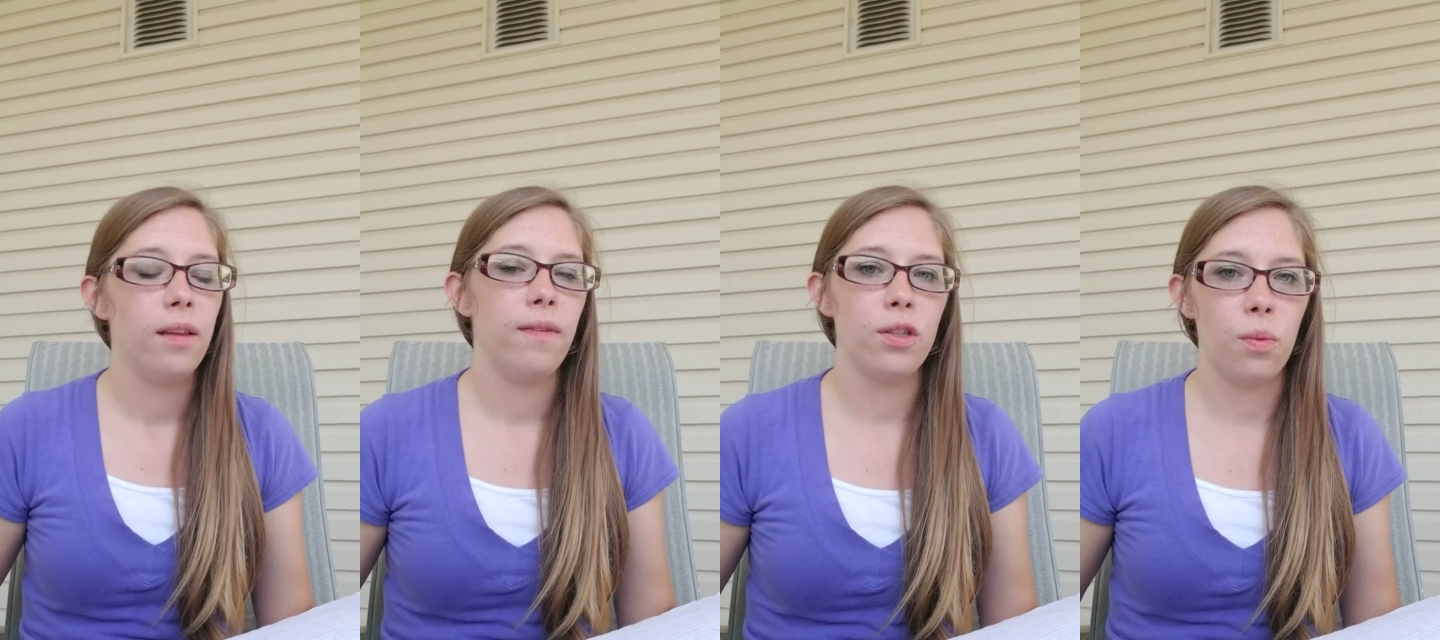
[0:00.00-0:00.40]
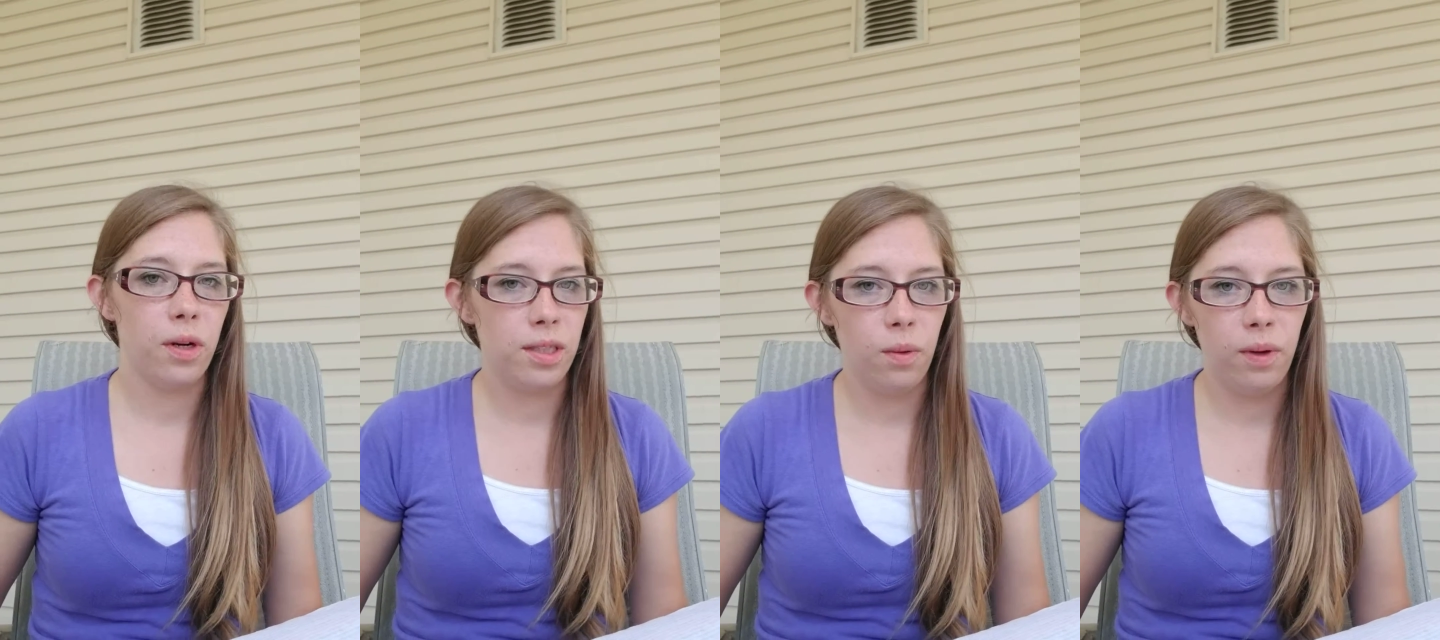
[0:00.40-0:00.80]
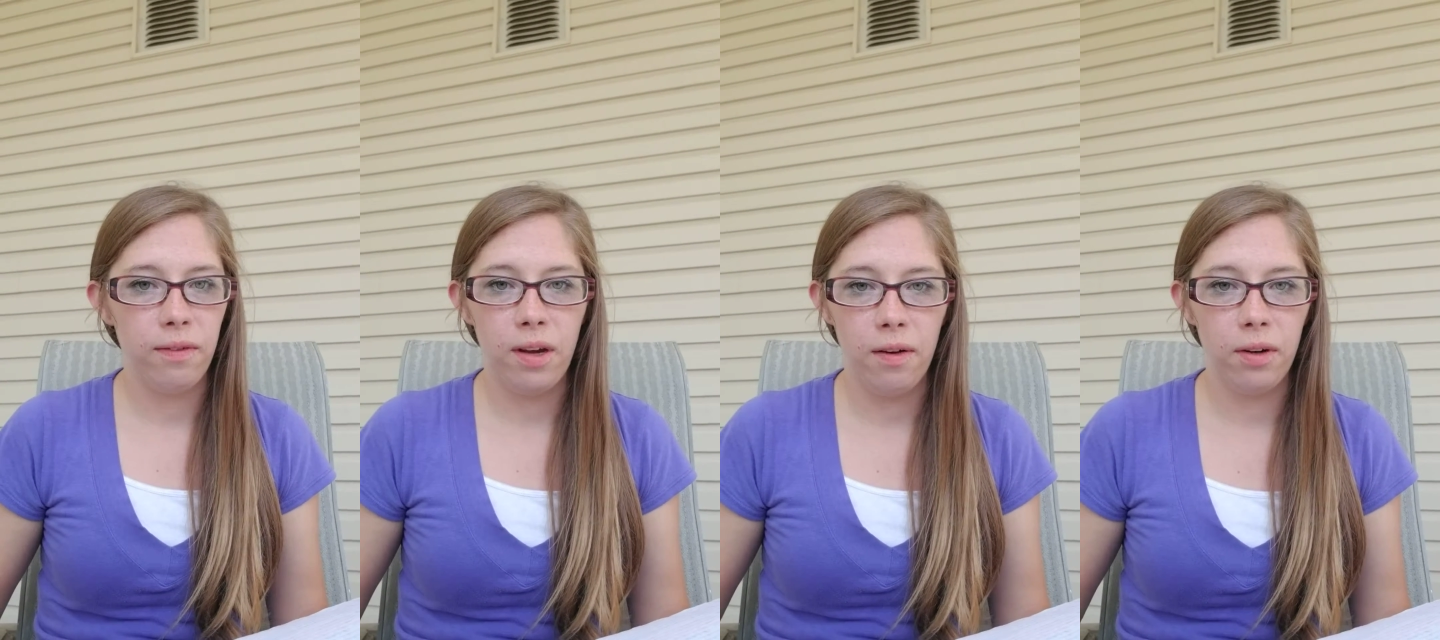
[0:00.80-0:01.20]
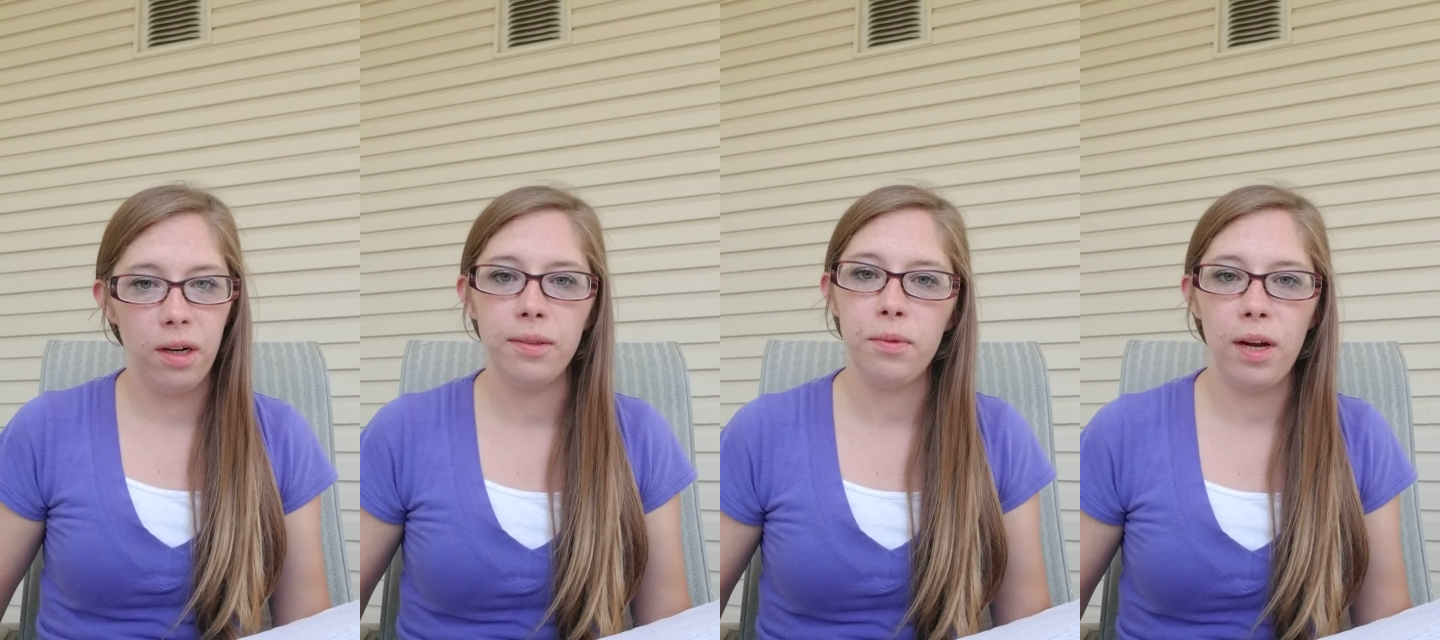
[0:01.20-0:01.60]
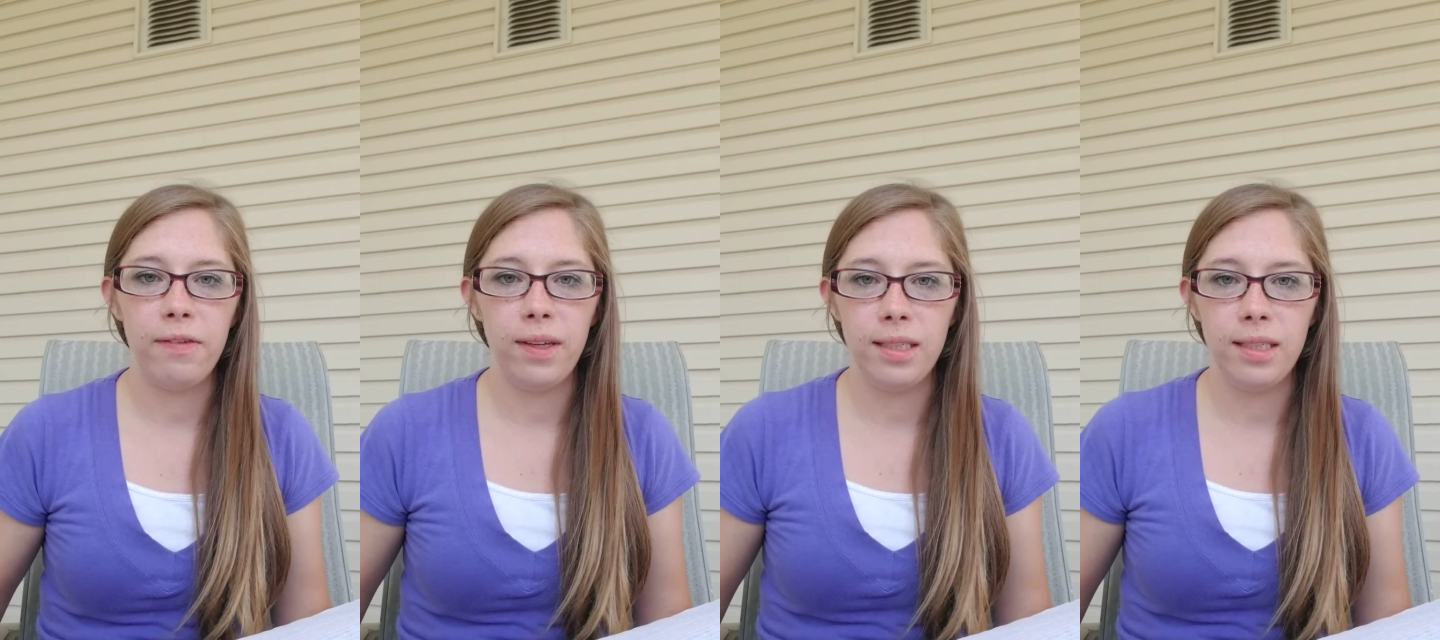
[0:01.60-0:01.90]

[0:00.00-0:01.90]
These are words that we have covered throughout the